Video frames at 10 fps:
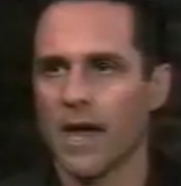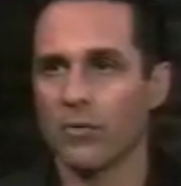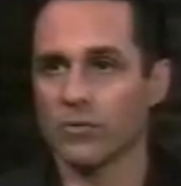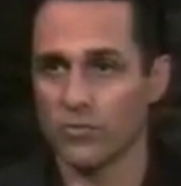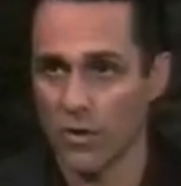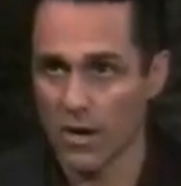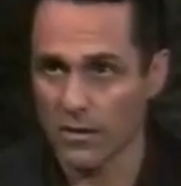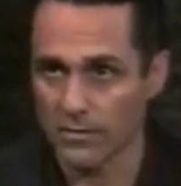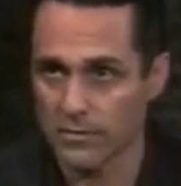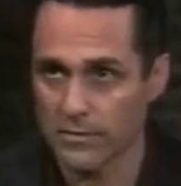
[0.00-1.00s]
I was
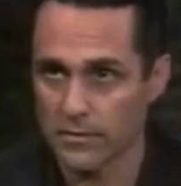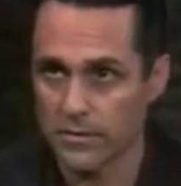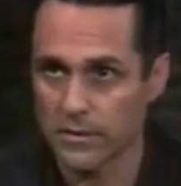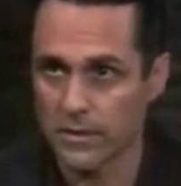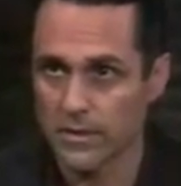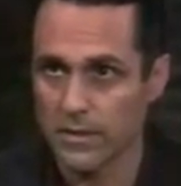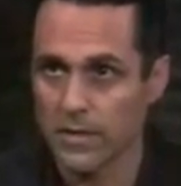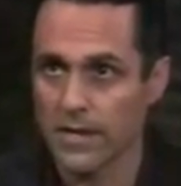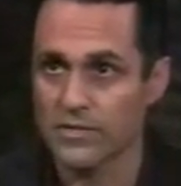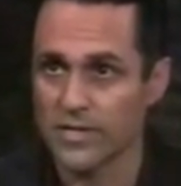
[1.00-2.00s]
wrong.
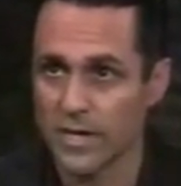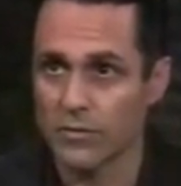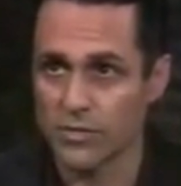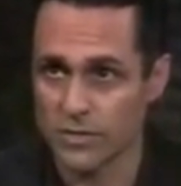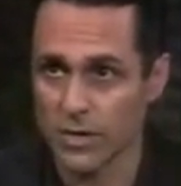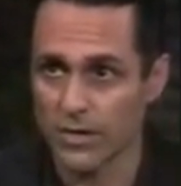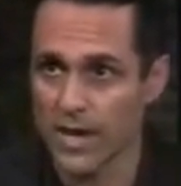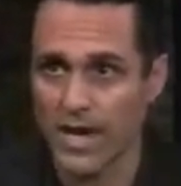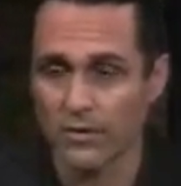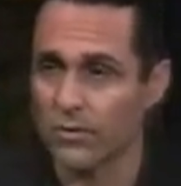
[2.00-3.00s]
I said I was
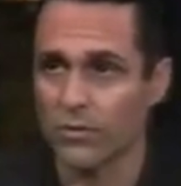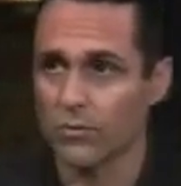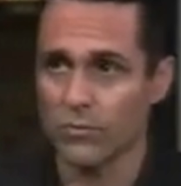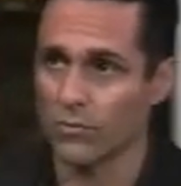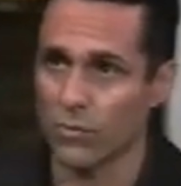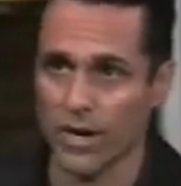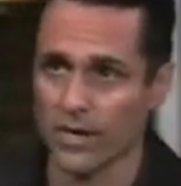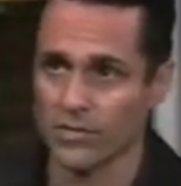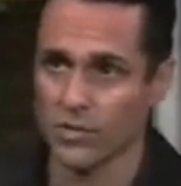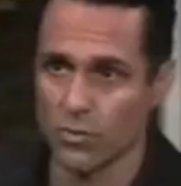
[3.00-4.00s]
sorry. I don't know what
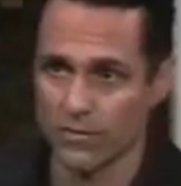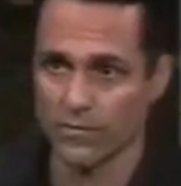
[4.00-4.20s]
else you